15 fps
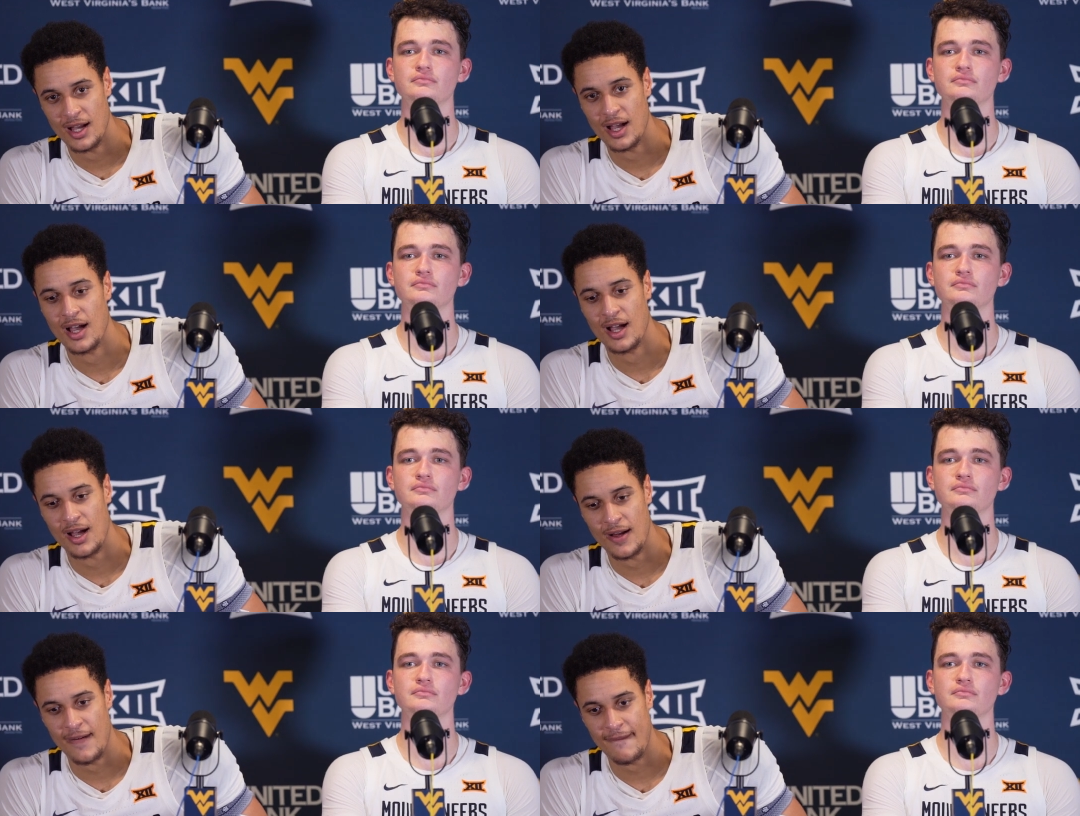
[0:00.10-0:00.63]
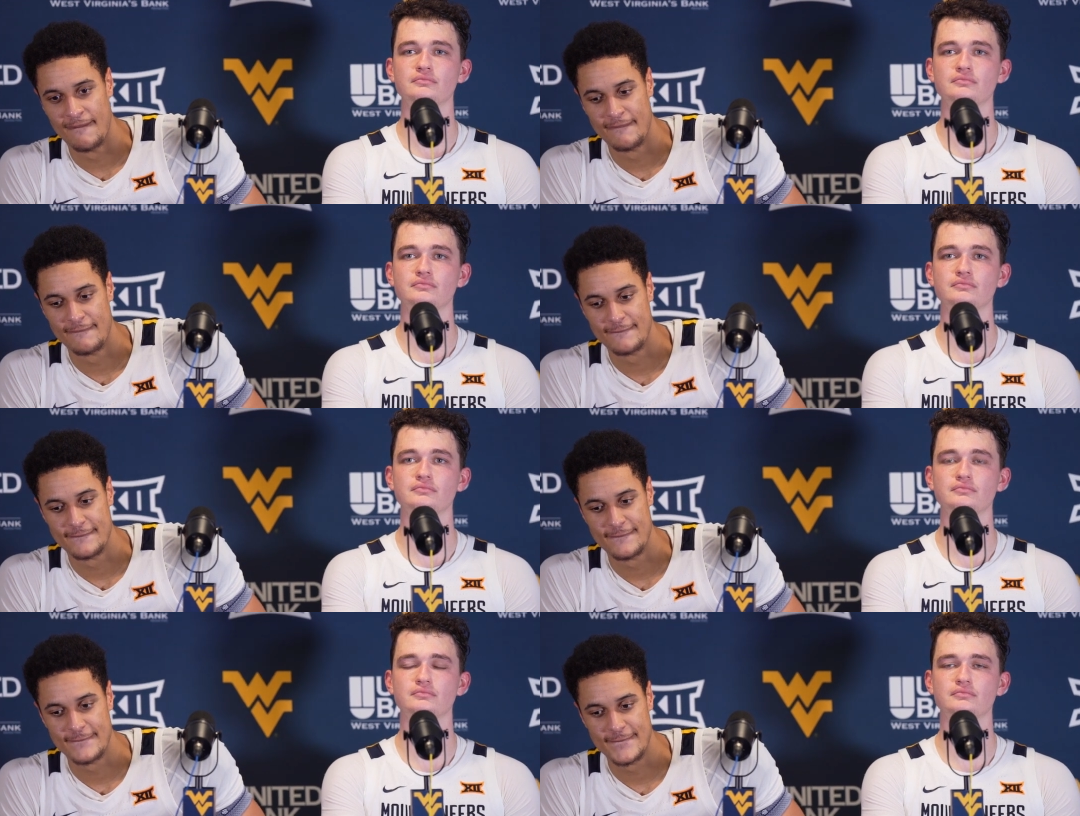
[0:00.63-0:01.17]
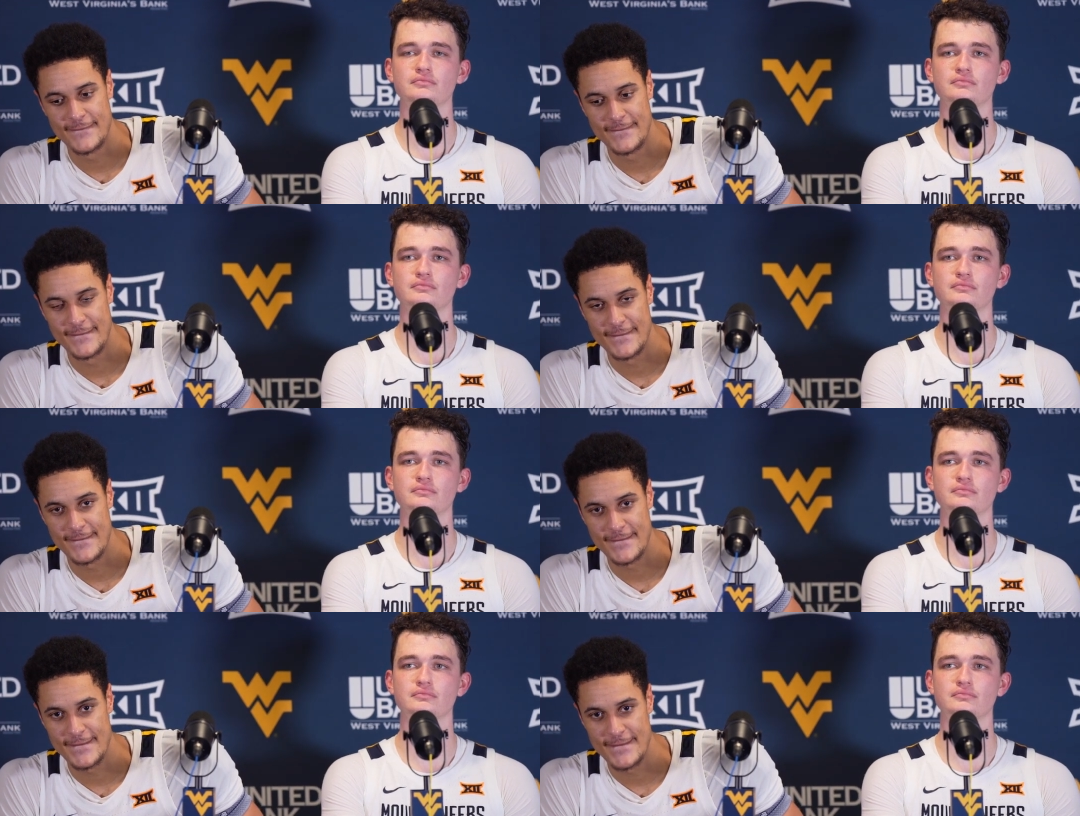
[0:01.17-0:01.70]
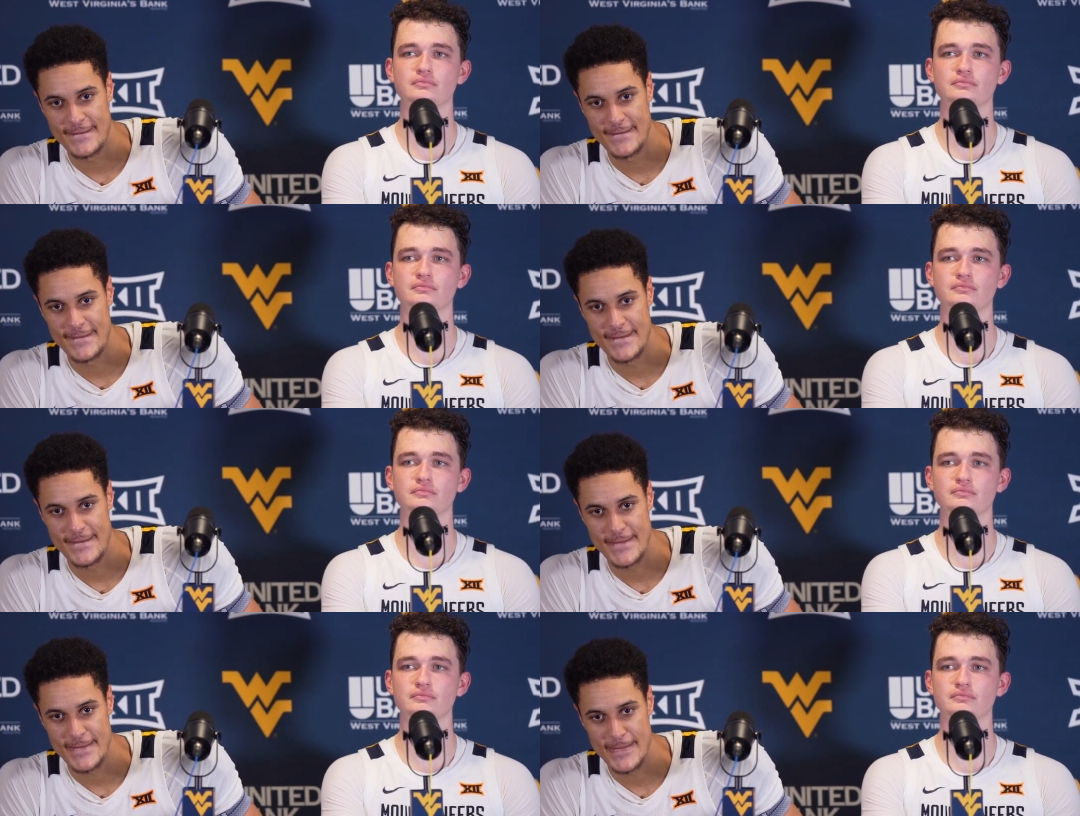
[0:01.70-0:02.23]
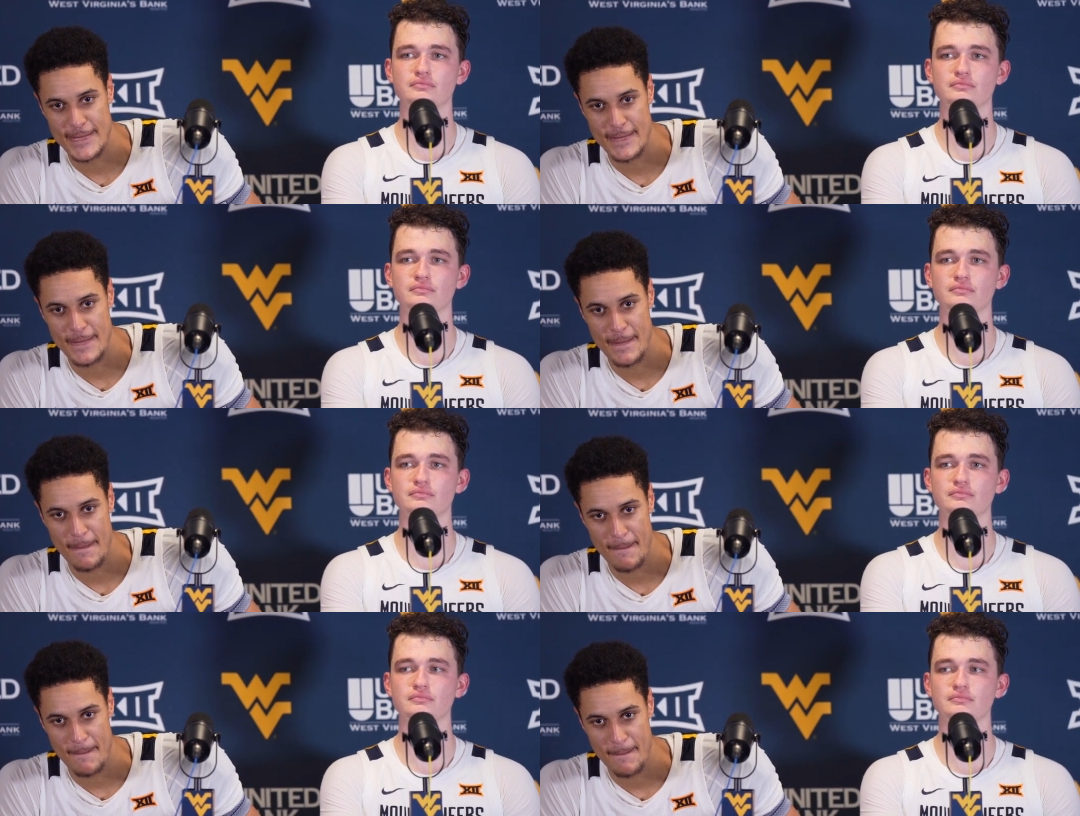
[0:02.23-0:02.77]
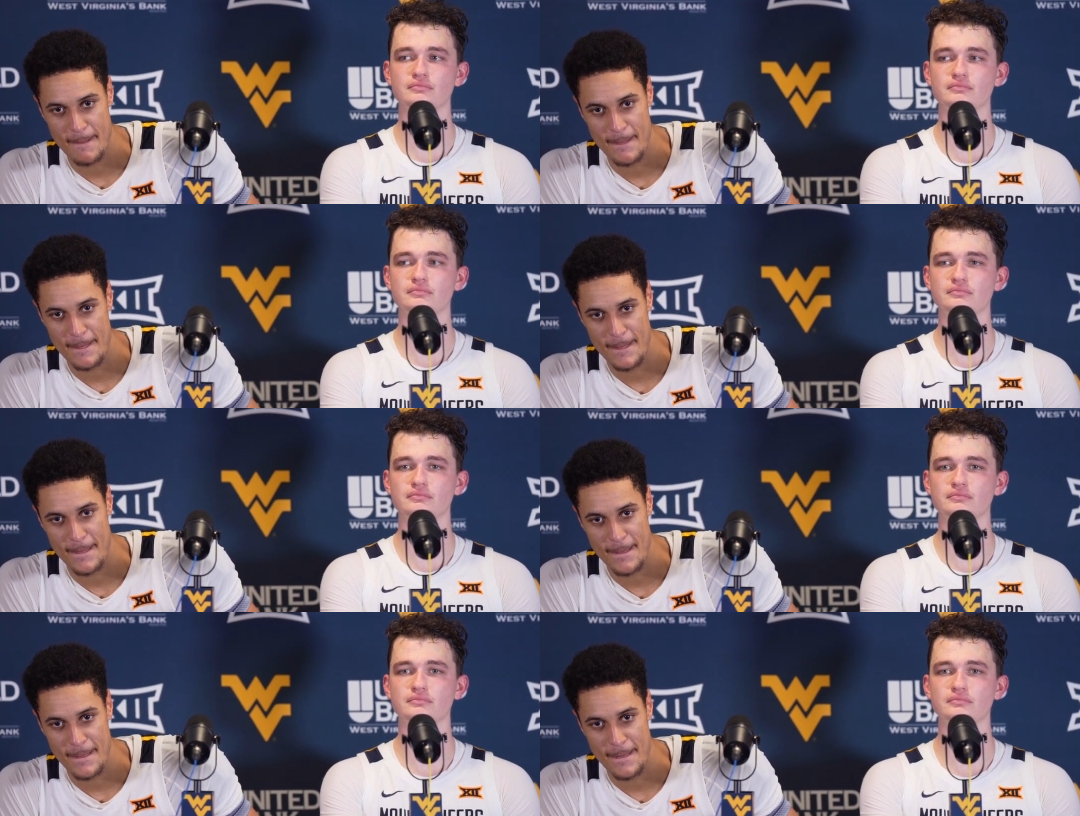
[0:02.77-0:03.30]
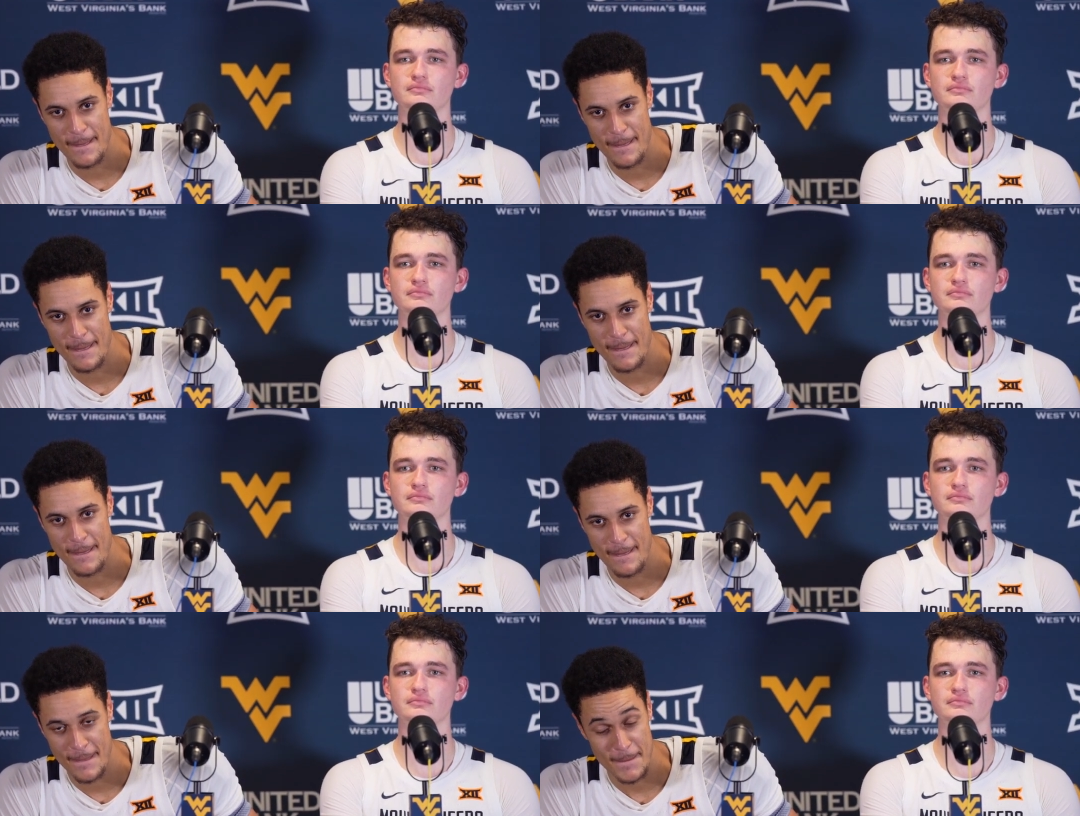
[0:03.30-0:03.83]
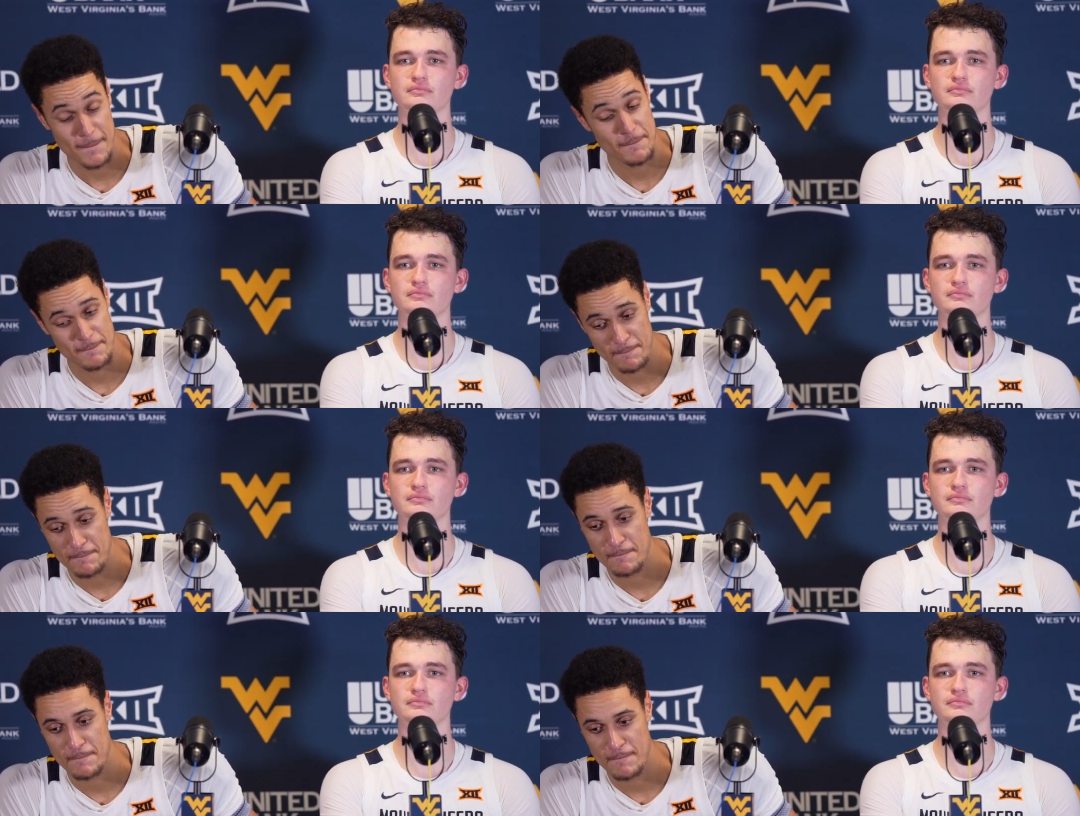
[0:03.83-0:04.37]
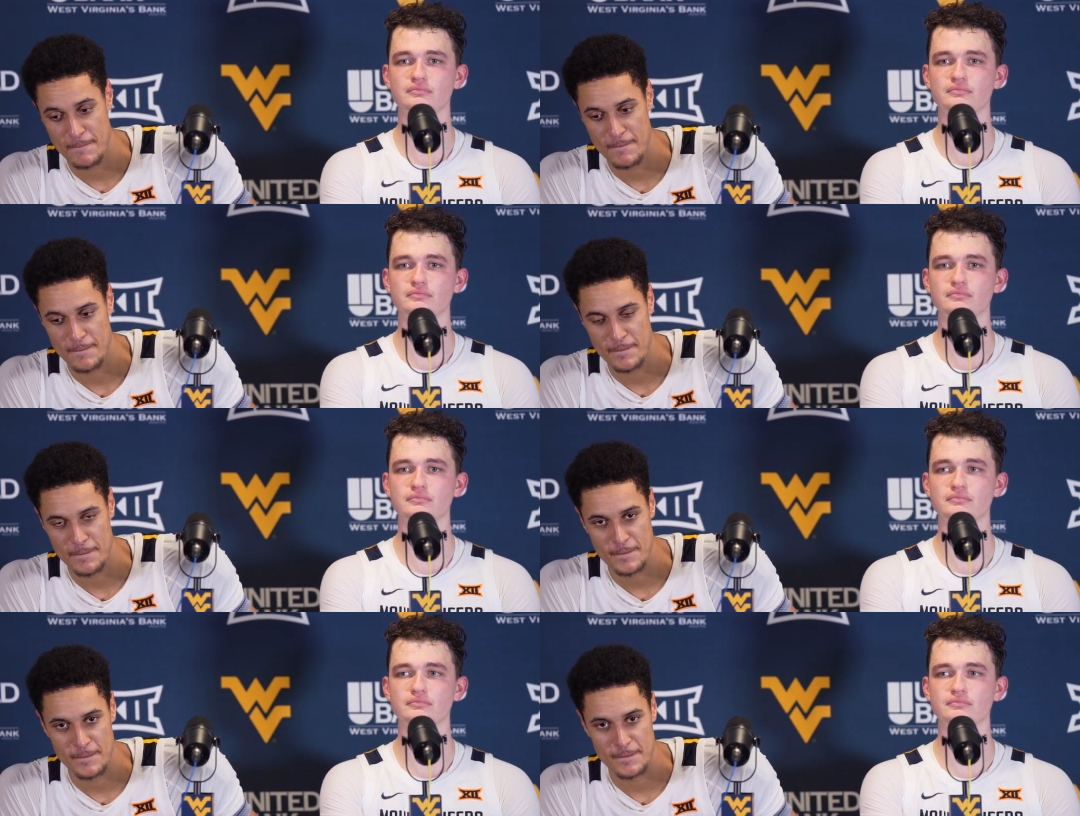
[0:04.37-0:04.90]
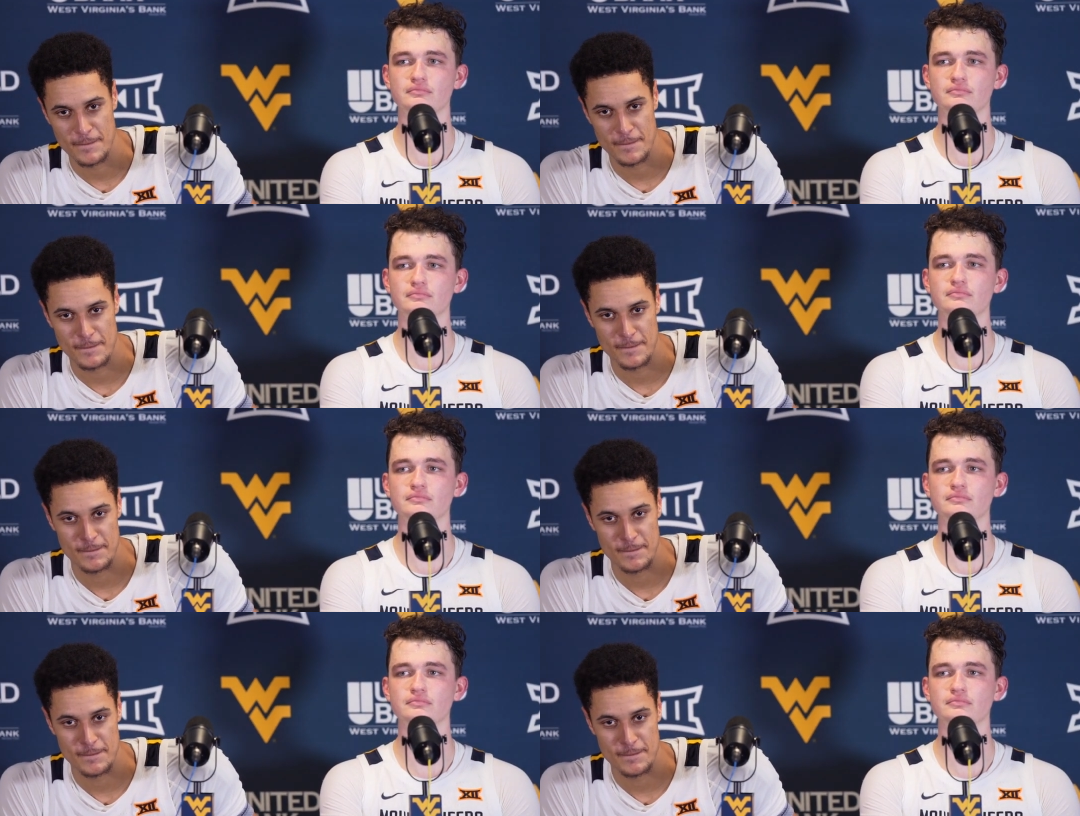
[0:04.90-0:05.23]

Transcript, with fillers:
Speaker 1: front of some fans, and obviously, uh, I'm assuming a, good bit to clean up, but I feel pretty good to get a win.